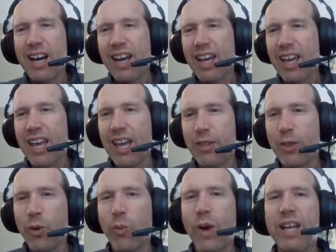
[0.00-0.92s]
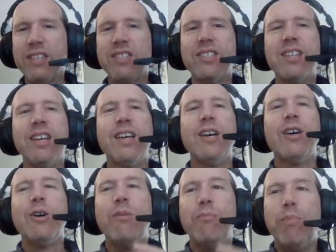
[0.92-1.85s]
and the West.
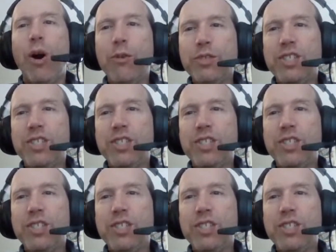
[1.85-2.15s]
Both